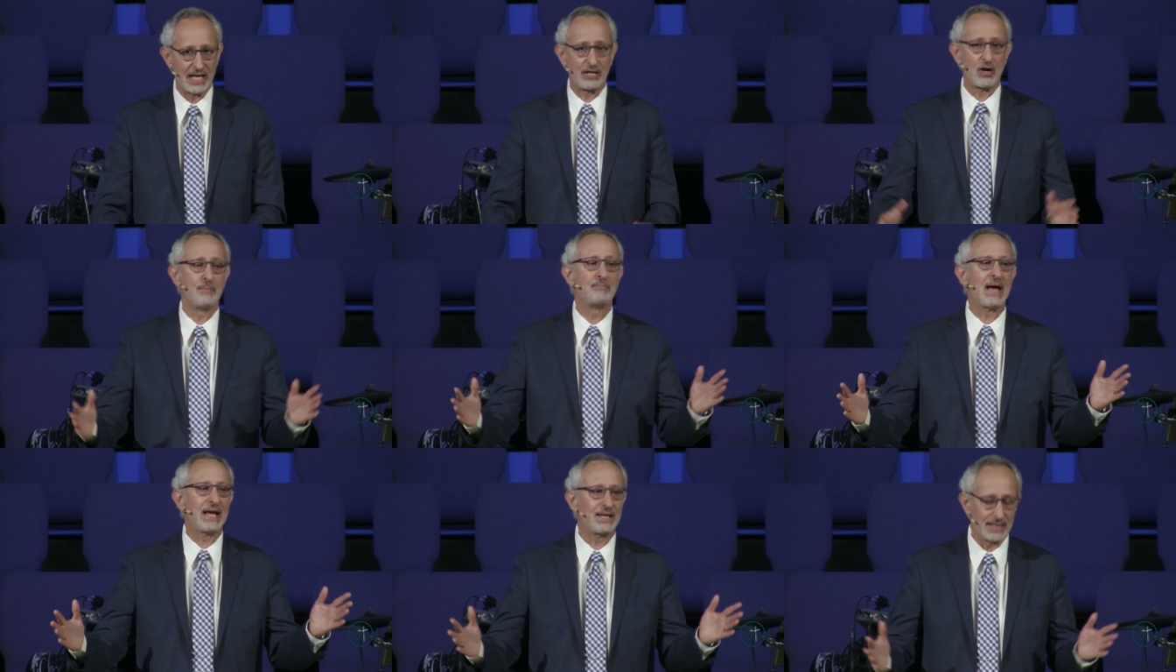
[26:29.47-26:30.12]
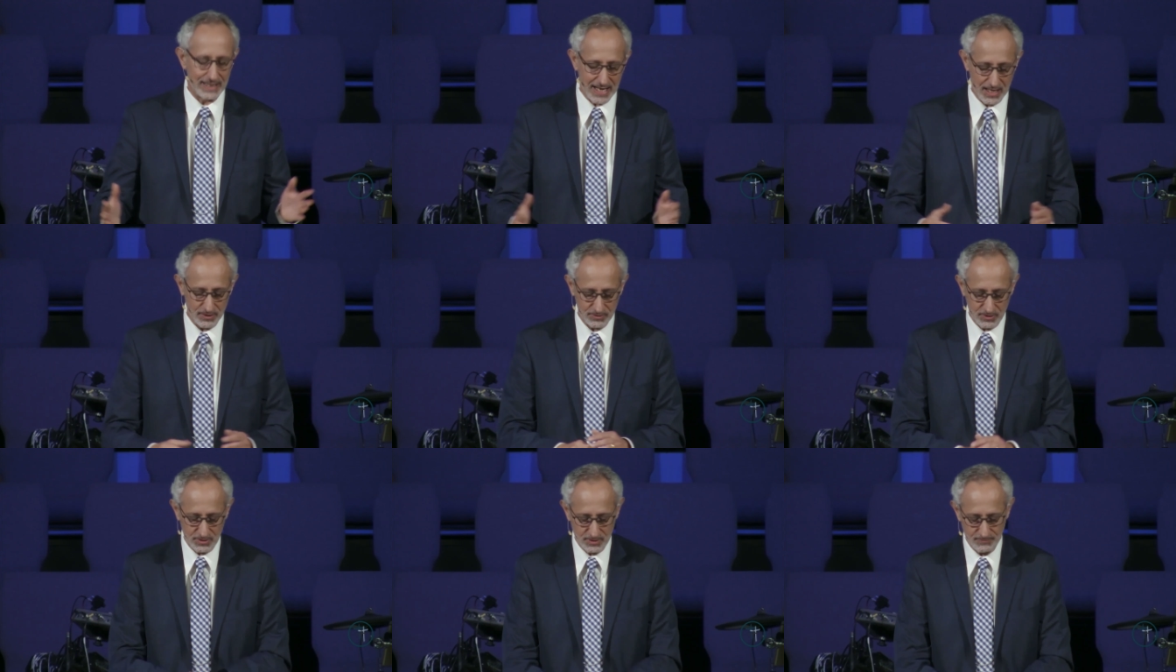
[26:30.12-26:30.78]
like our bank
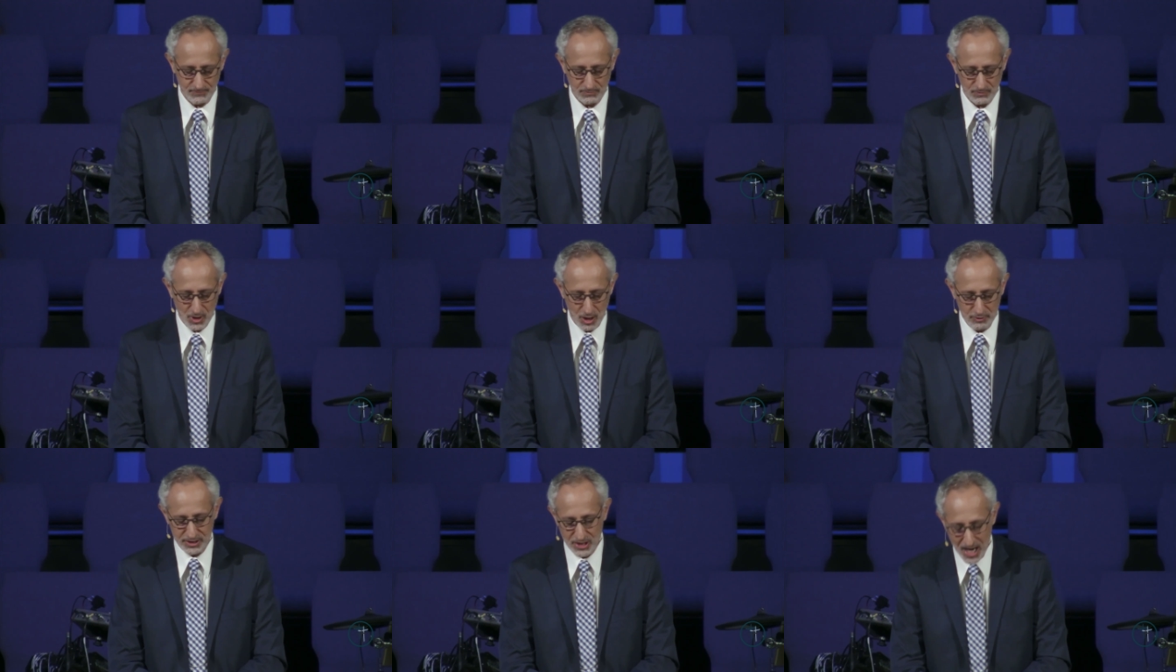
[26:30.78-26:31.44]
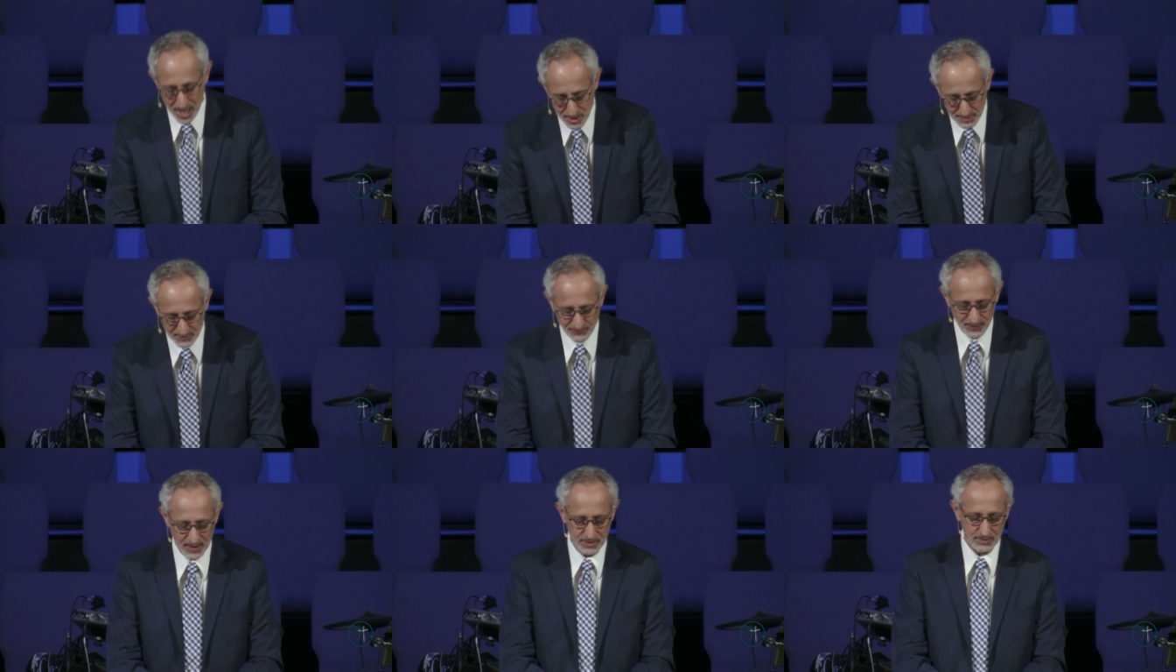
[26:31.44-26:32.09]
accounts, our
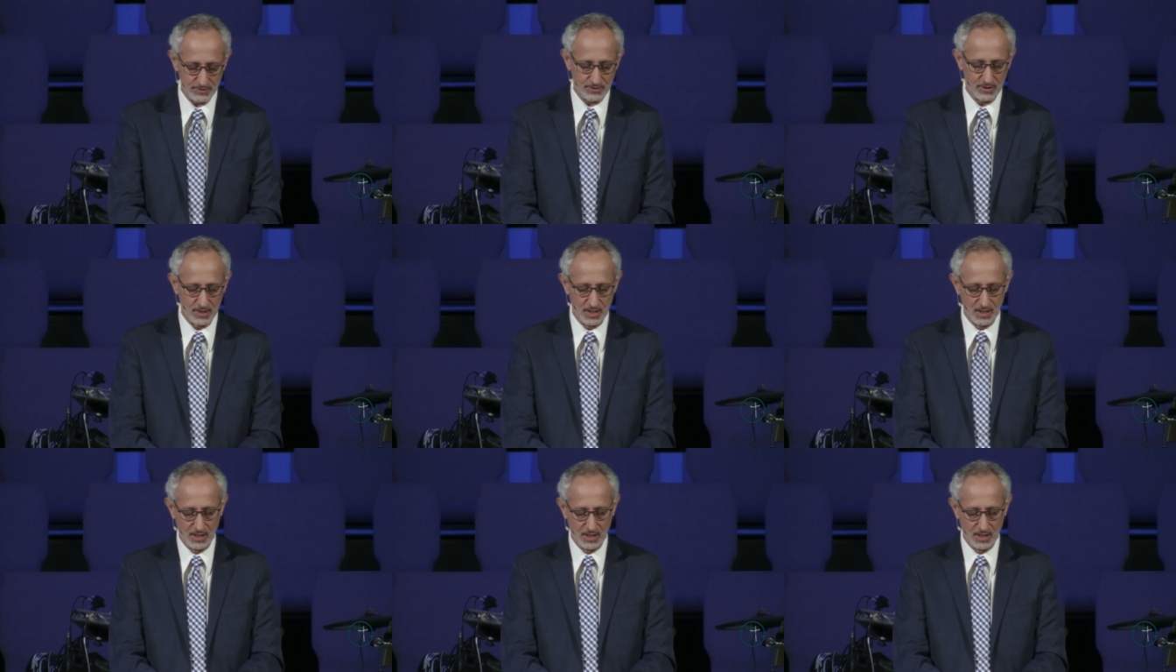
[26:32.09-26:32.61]
retirement funds,